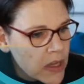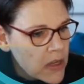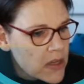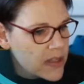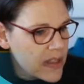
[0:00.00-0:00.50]

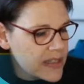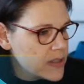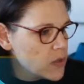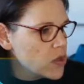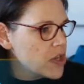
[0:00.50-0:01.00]
so this is
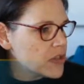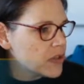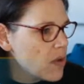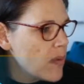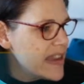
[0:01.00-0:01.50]
all good.
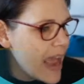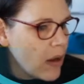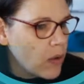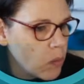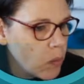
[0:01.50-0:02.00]
So we
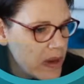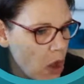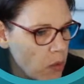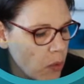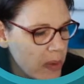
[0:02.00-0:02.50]
know
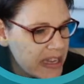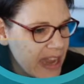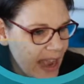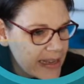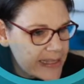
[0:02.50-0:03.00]
that we can
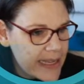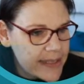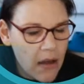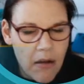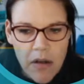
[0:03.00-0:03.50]
access
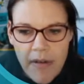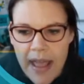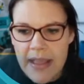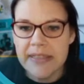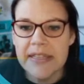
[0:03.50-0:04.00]
our
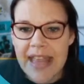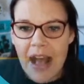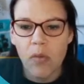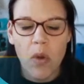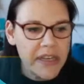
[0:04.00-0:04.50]
array. So
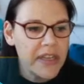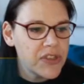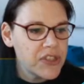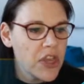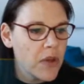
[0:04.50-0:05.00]
now what we need
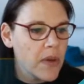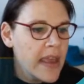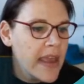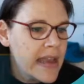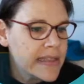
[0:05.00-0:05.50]
to do
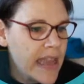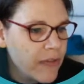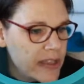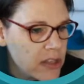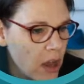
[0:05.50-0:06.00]
is
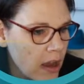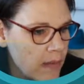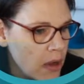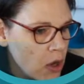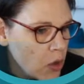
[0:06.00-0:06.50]
every
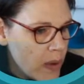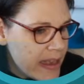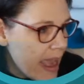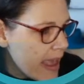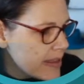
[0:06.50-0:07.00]
time we
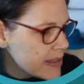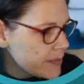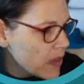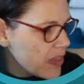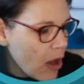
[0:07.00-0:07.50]
get
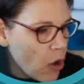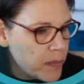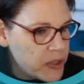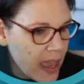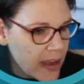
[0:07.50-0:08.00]
that
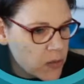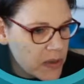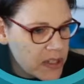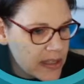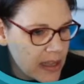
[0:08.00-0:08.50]
object,
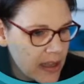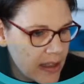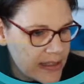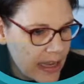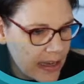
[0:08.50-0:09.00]
which is
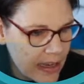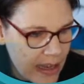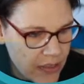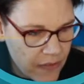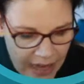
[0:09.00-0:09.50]

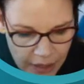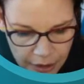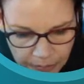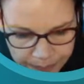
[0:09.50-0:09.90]
technically the value,